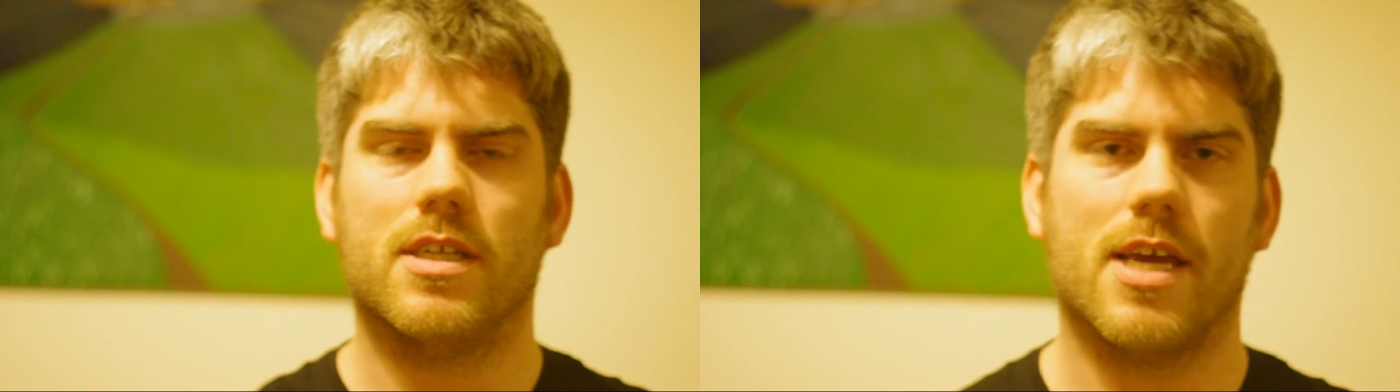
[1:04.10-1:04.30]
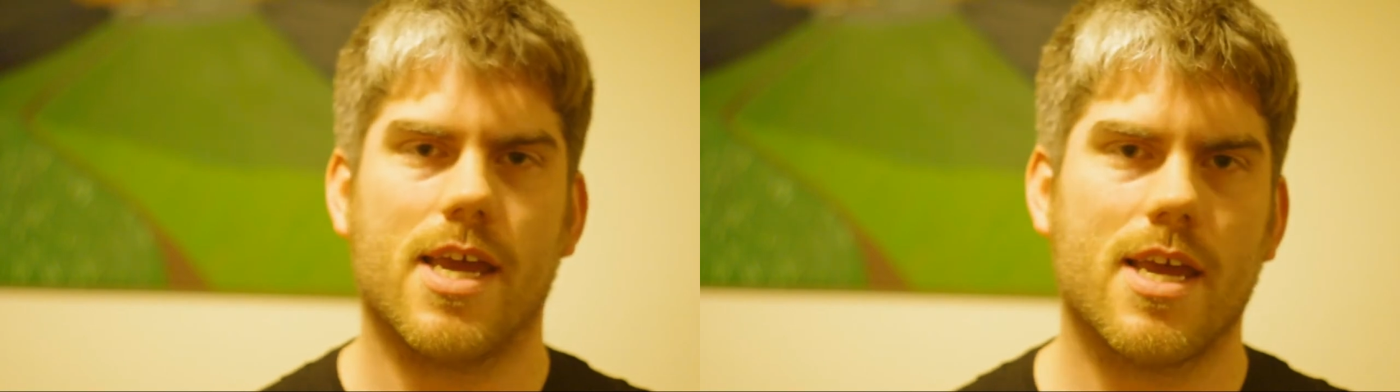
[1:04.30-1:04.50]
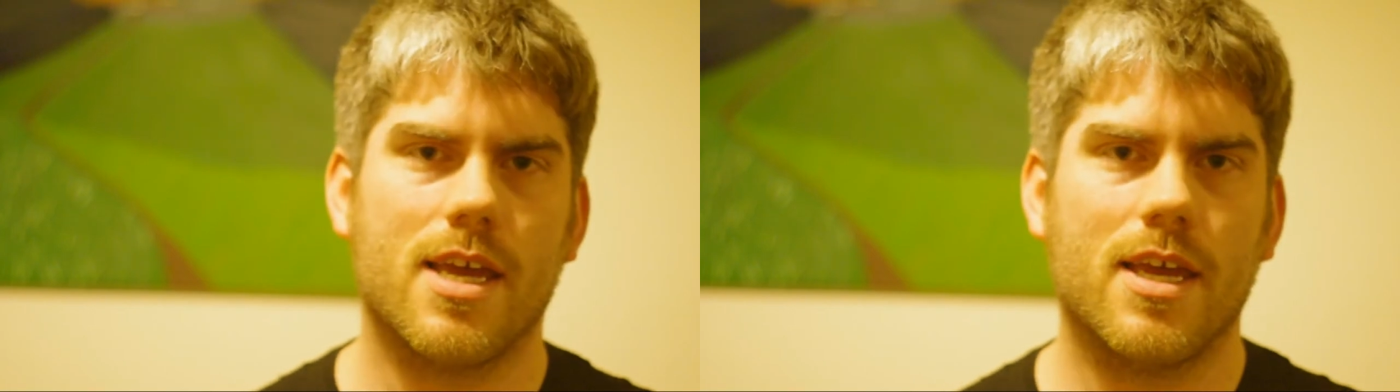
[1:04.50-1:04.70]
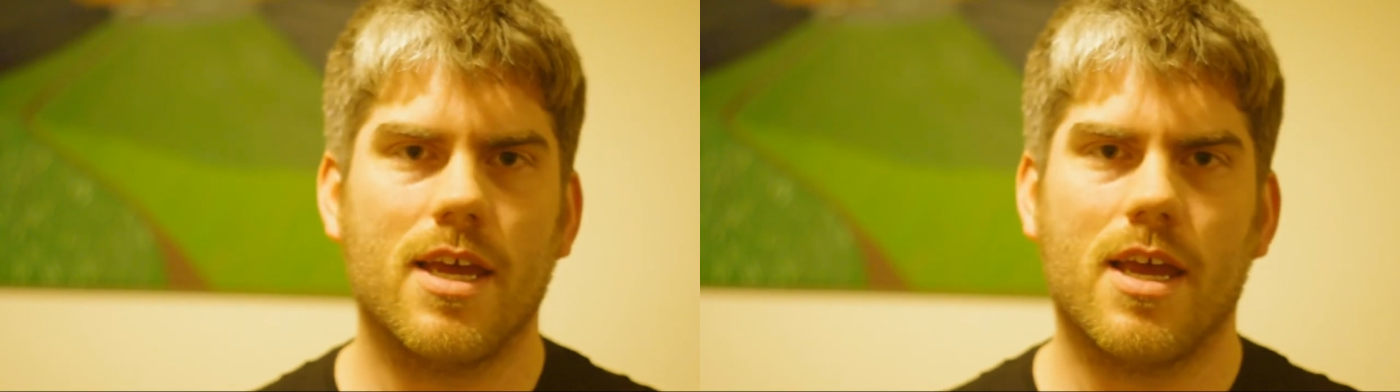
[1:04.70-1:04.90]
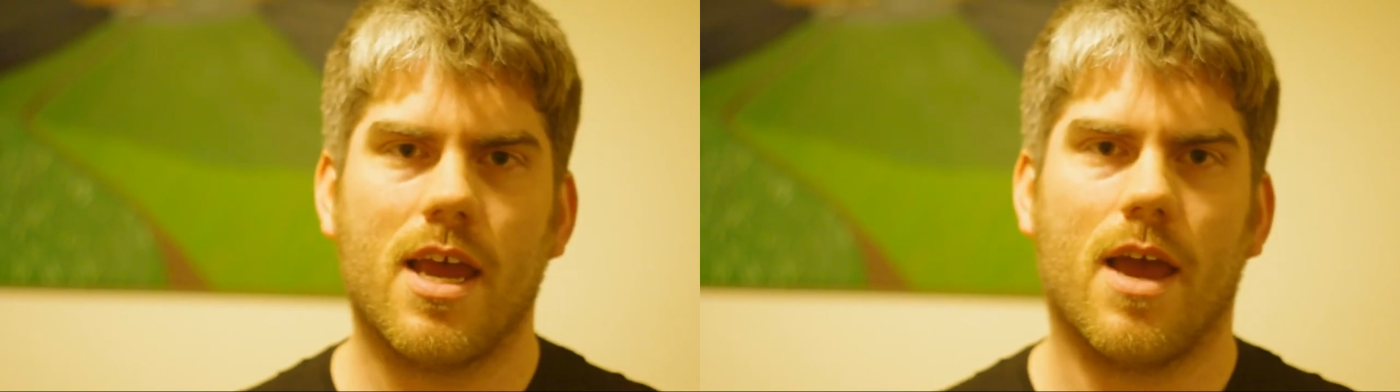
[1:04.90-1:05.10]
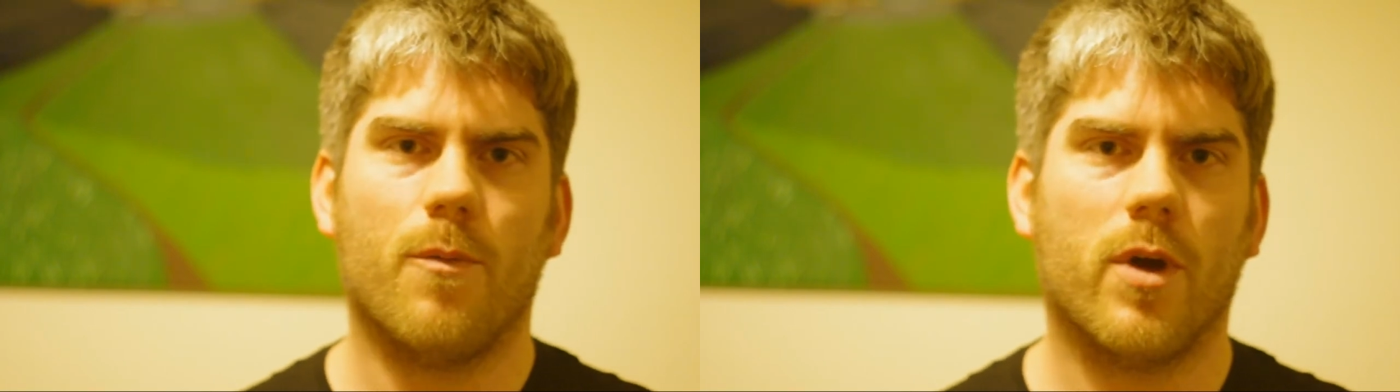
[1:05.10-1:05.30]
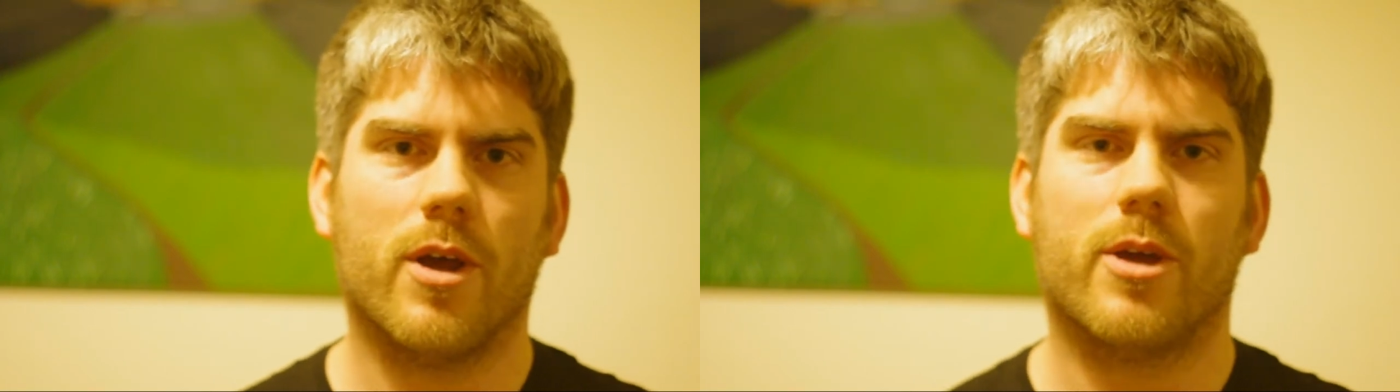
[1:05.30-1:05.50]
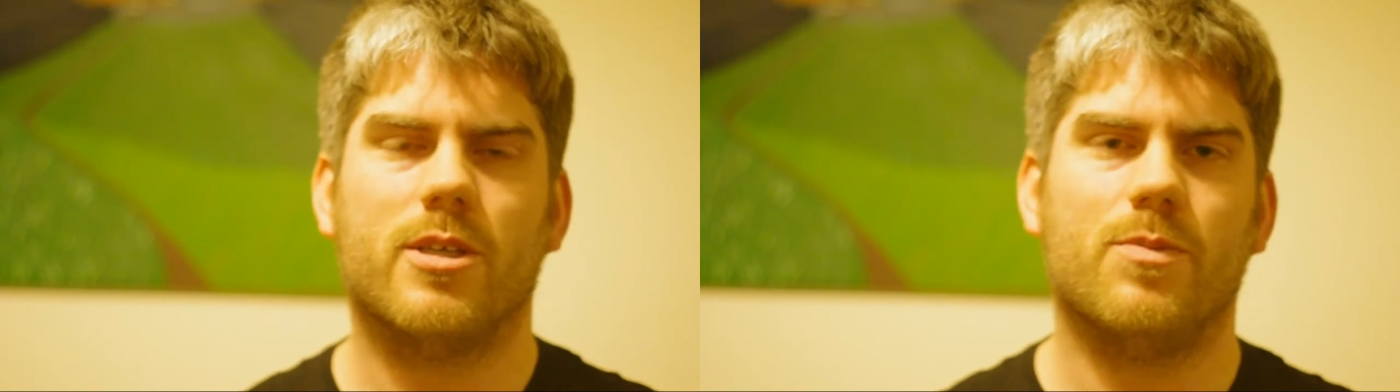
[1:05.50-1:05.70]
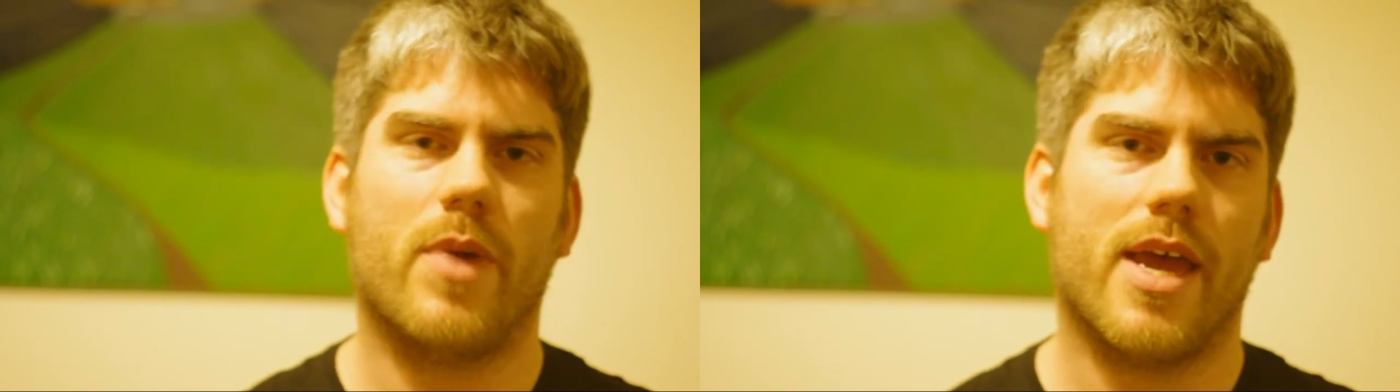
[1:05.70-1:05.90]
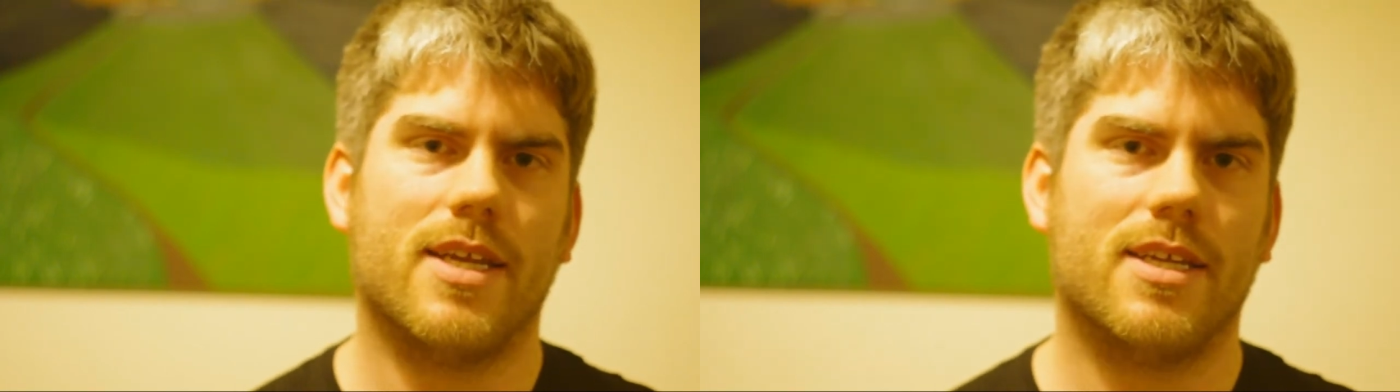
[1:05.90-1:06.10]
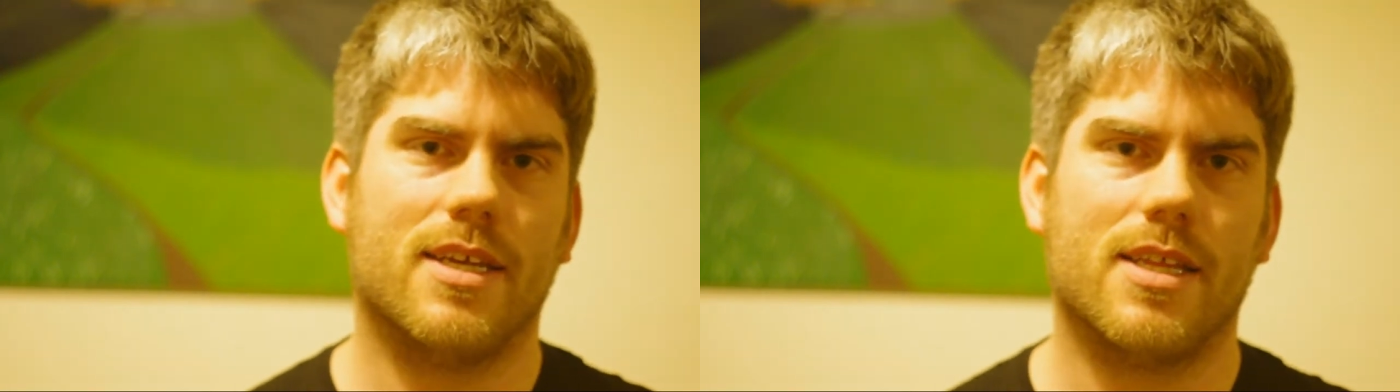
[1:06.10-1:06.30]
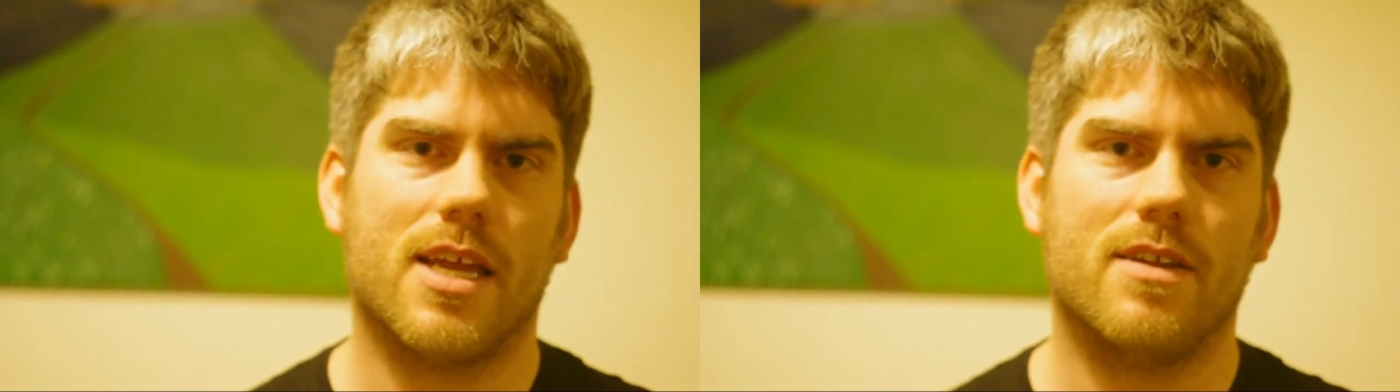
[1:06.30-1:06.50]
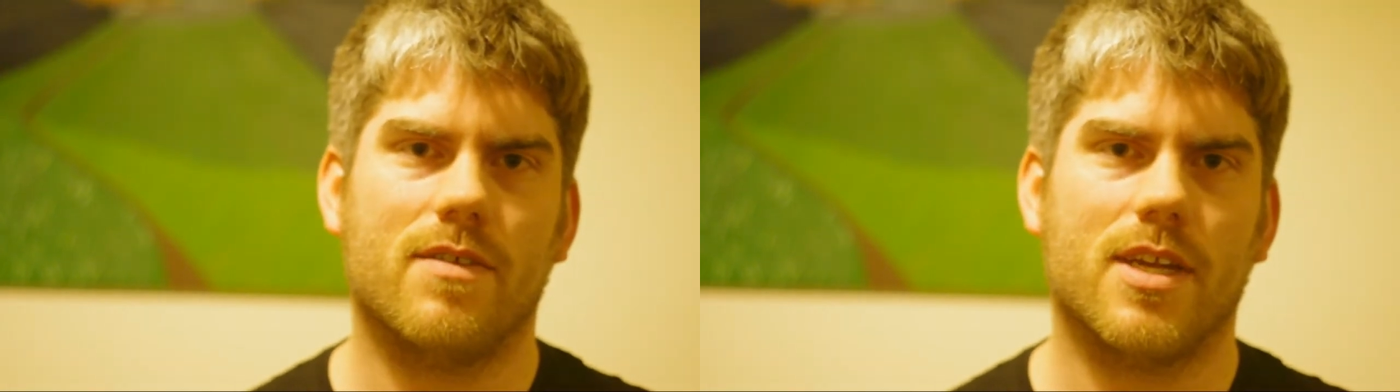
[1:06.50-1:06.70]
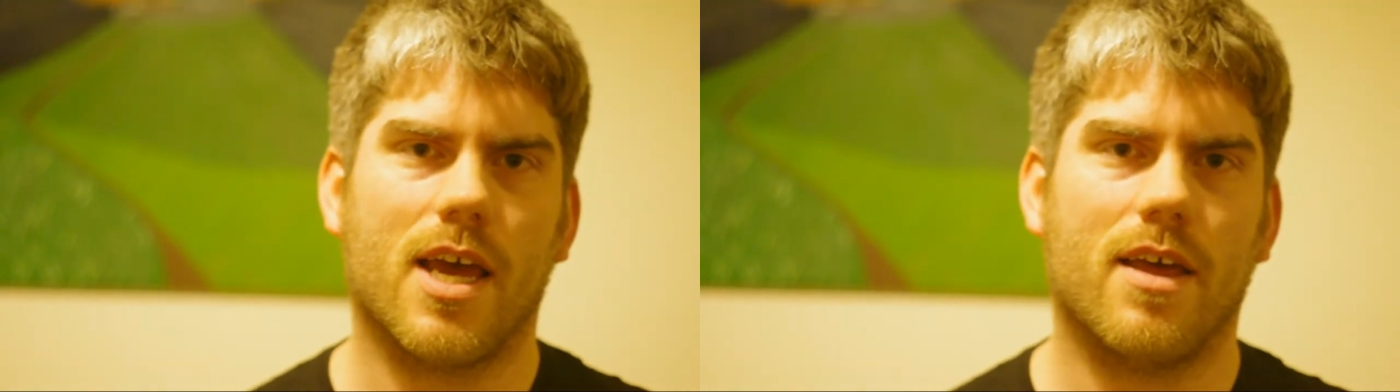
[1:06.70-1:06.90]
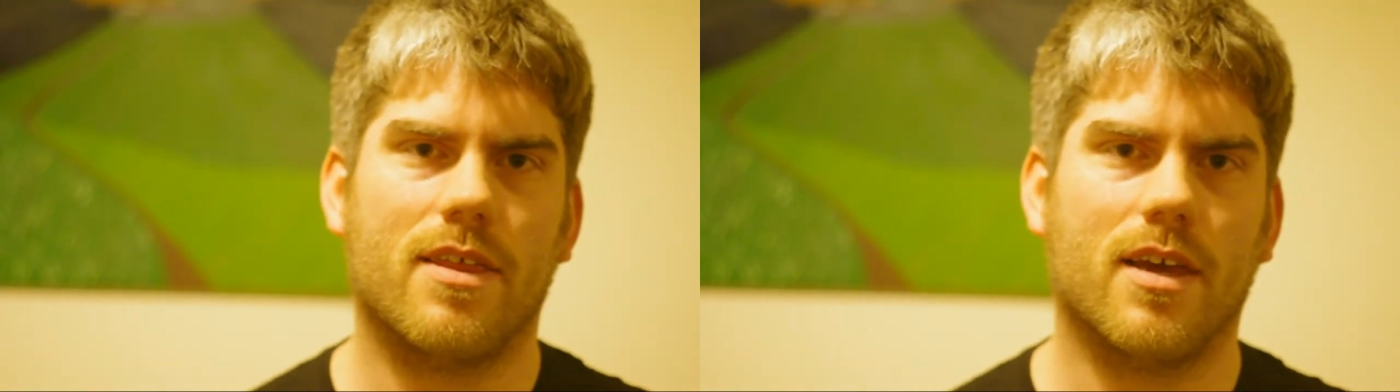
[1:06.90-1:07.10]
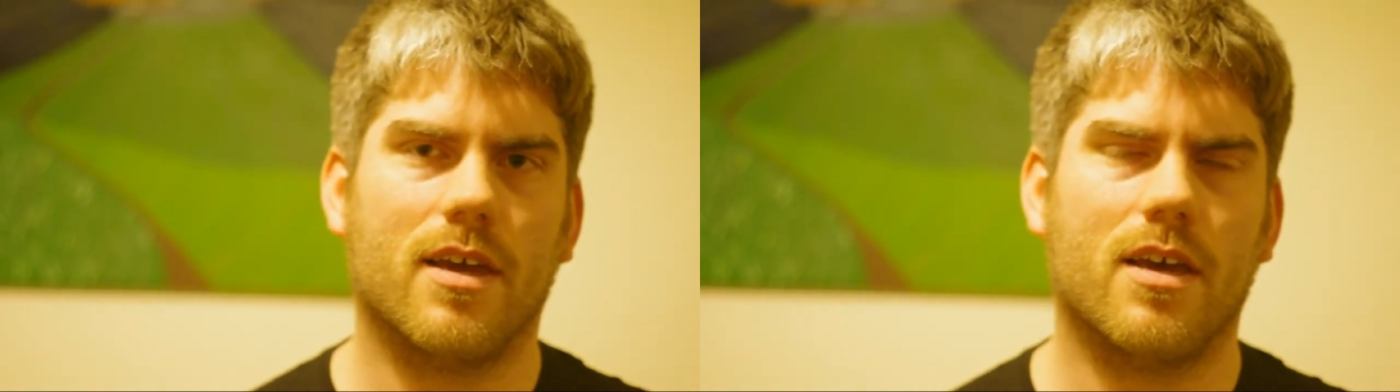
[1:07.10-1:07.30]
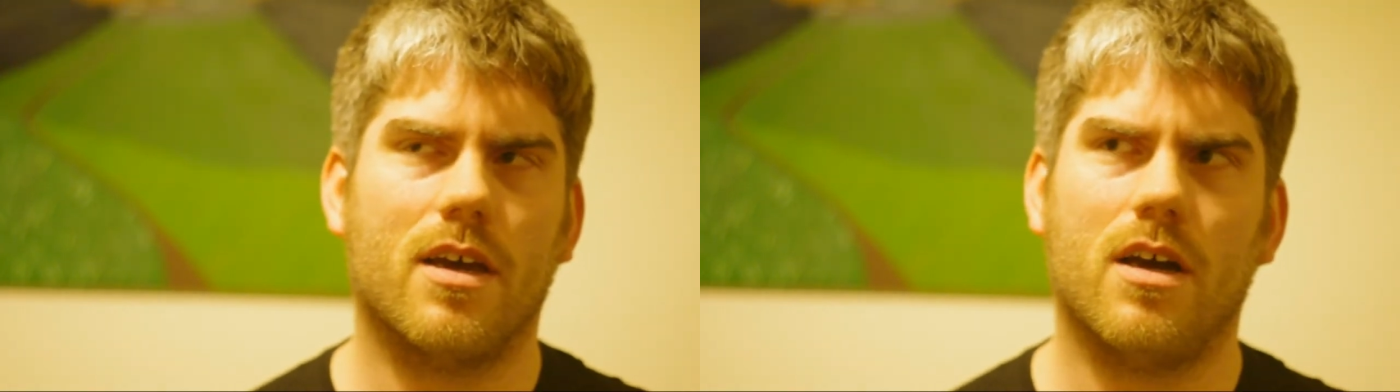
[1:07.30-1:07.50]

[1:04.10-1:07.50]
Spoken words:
today. And when I go to bed at the end of the day, I think,